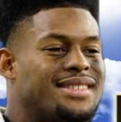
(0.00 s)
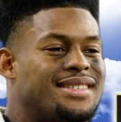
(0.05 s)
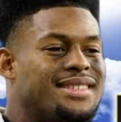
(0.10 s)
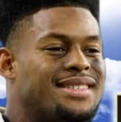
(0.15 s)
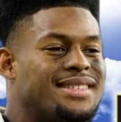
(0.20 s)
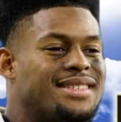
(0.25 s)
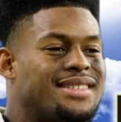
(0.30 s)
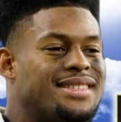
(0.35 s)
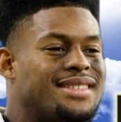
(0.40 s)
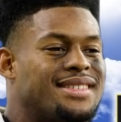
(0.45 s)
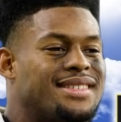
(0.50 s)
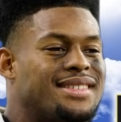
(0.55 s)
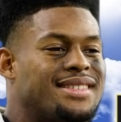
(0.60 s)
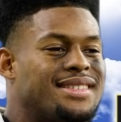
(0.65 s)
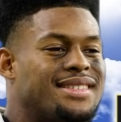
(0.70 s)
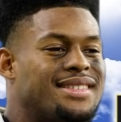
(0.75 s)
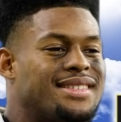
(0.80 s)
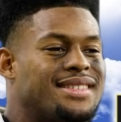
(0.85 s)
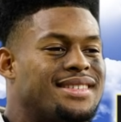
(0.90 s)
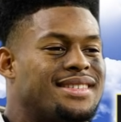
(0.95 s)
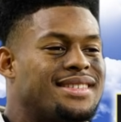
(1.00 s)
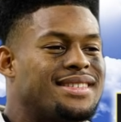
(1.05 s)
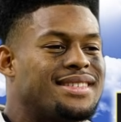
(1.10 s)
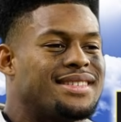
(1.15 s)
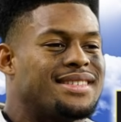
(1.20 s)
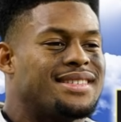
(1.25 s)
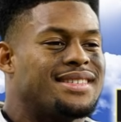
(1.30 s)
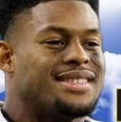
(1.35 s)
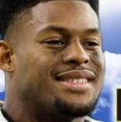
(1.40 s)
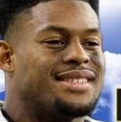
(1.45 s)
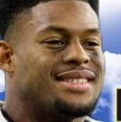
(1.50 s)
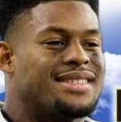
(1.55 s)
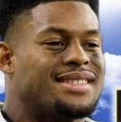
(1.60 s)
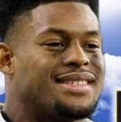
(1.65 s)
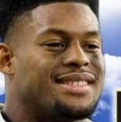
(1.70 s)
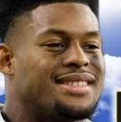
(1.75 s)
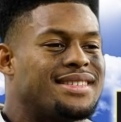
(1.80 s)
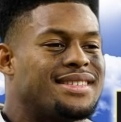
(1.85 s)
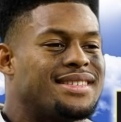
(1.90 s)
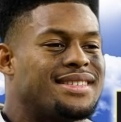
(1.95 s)

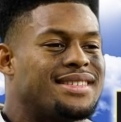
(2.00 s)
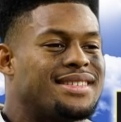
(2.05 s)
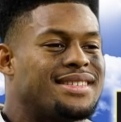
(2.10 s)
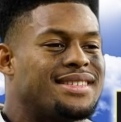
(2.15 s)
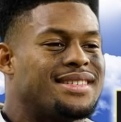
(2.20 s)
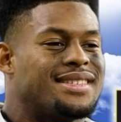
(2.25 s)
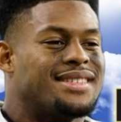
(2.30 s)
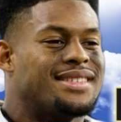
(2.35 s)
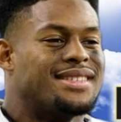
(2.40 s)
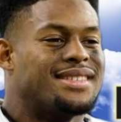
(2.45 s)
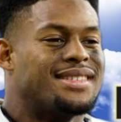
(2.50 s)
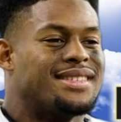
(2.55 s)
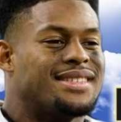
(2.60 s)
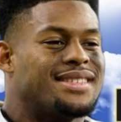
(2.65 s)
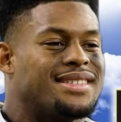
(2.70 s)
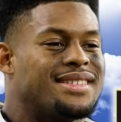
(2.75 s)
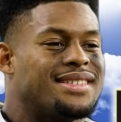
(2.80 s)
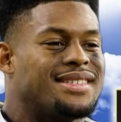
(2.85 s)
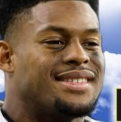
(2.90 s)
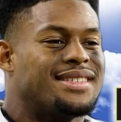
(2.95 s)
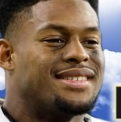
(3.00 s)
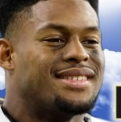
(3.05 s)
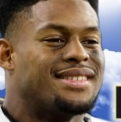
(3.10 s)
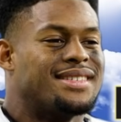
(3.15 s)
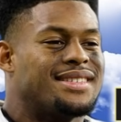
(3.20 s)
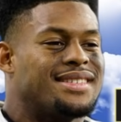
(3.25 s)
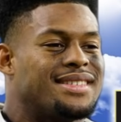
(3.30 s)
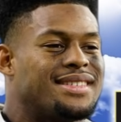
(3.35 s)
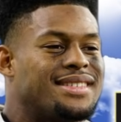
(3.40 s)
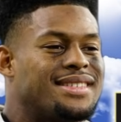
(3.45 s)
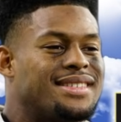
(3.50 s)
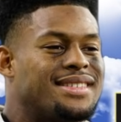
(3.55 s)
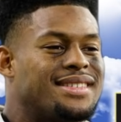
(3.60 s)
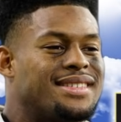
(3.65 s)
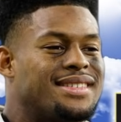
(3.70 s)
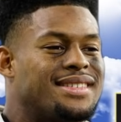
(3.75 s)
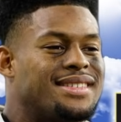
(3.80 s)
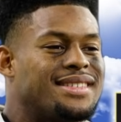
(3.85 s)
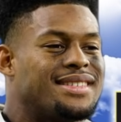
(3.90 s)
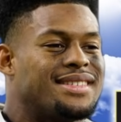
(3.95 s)

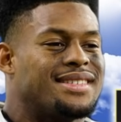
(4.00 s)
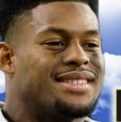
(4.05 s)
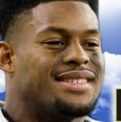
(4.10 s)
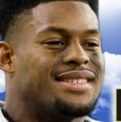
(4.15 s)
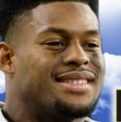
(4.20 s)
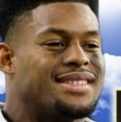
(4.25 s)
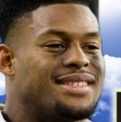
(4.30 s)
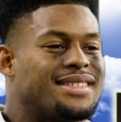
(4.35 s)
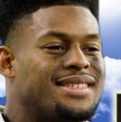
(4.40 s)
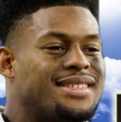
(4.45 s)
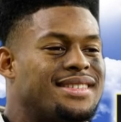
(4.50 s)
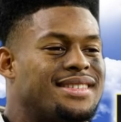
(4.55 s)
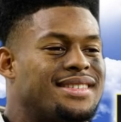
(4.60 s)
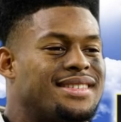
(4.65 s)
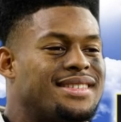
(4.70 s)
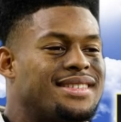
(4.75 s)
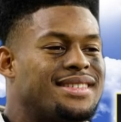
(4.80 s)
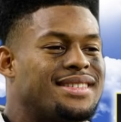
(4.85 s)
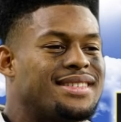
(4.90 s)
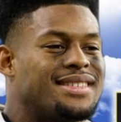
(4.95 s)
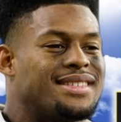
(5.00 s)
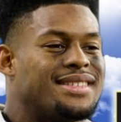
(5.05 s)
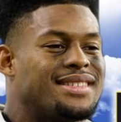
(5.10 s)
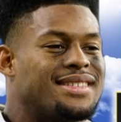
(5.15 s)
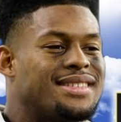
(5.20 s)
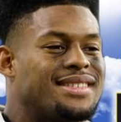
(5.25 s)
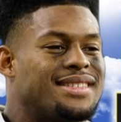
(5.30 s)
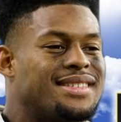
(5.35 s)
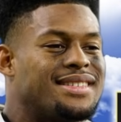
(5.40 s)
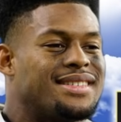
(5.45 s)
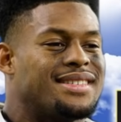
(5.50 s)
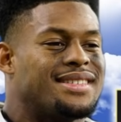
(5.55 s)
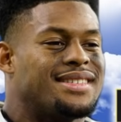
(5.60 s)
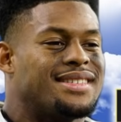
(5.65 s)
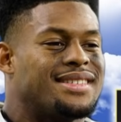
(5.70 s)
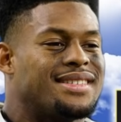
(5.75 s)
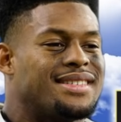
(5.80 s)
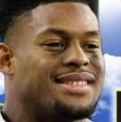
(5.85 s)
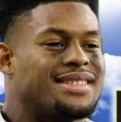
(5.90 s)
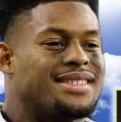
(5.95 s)

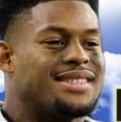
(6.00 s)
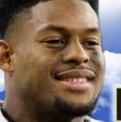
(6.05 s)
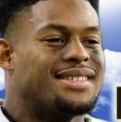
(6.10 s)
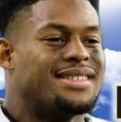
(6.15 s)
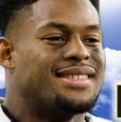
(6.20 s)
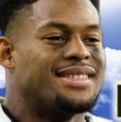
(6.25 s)
The person shown says nothing.